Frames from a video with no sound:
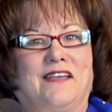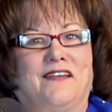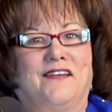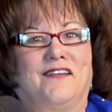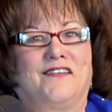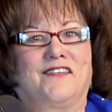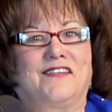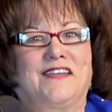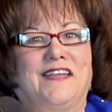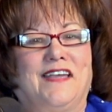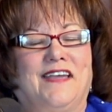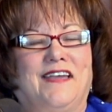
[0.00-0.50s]

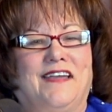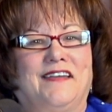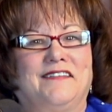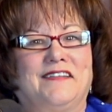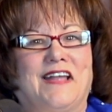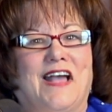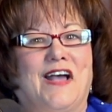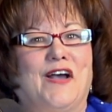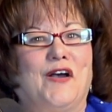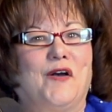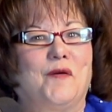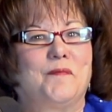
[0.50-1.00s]
Okay,
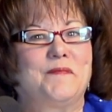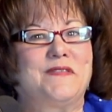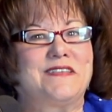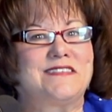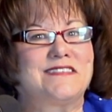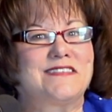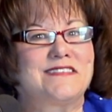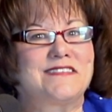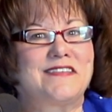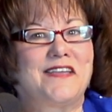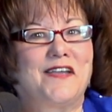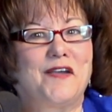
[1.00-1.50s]
I hope
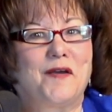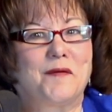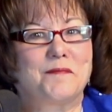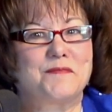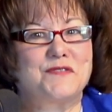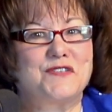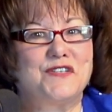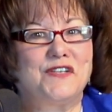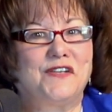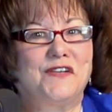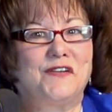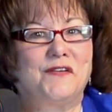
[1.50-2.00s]
this has
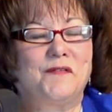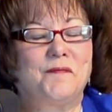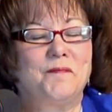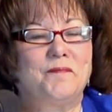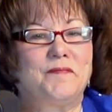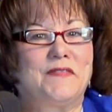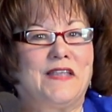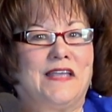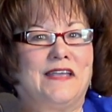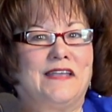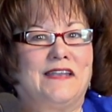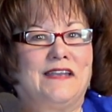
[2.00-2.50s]
helped you.
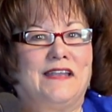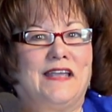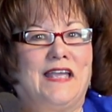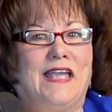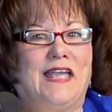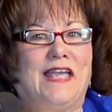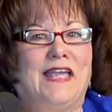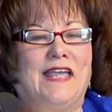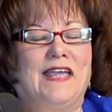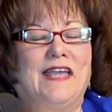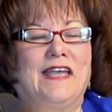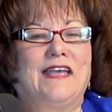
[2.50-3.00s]

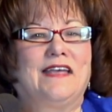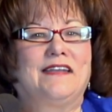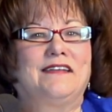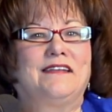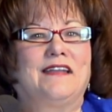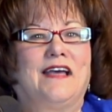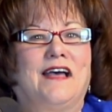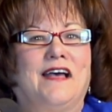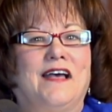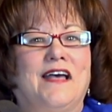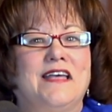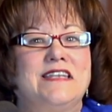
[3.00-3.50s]
And
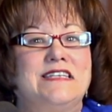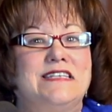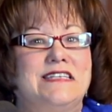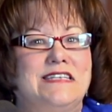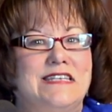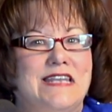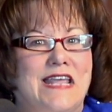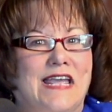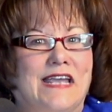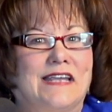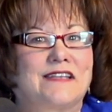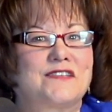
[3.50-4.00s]

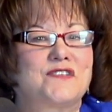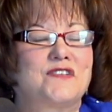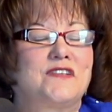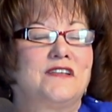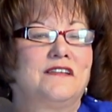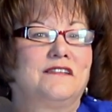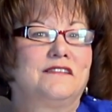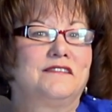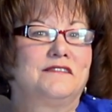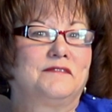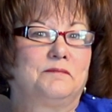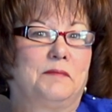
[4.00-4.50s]
next
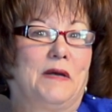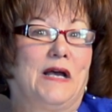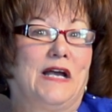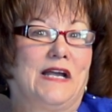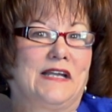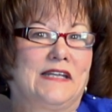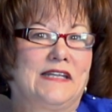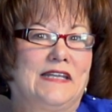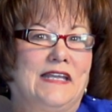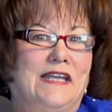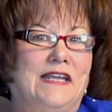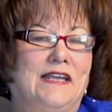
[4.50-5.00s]

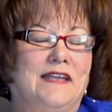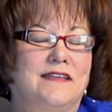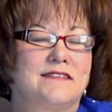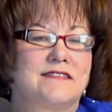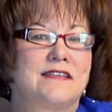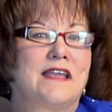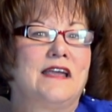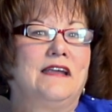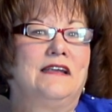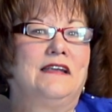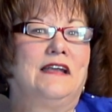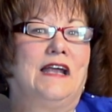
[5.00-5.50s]

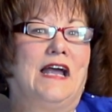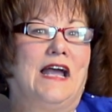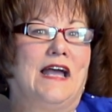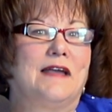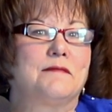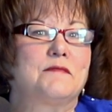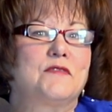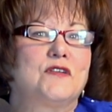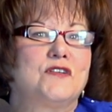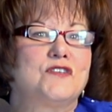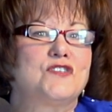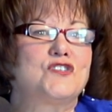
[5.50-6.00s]
podcast,
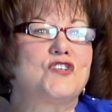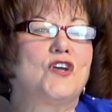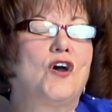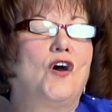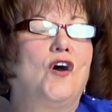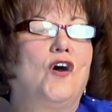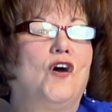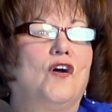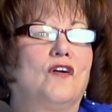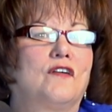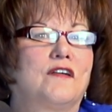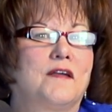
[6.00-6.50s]
I'm going to
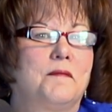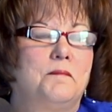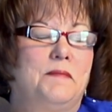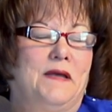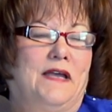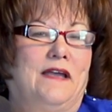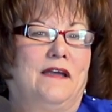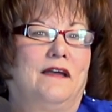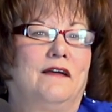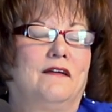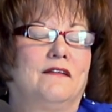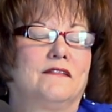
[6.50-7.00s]
talk
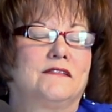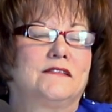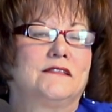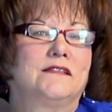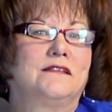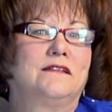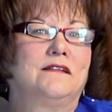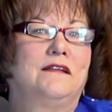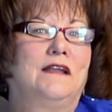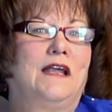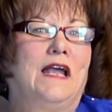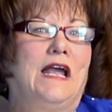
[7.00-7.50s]
about
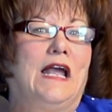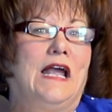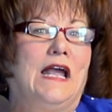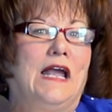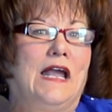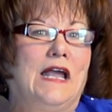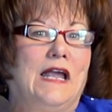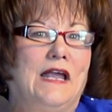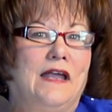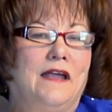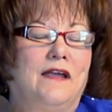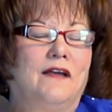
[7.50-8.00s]

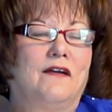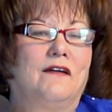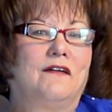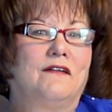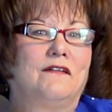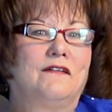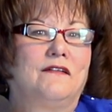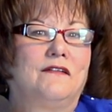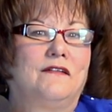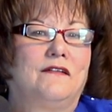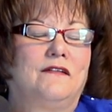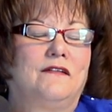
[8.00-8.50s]
how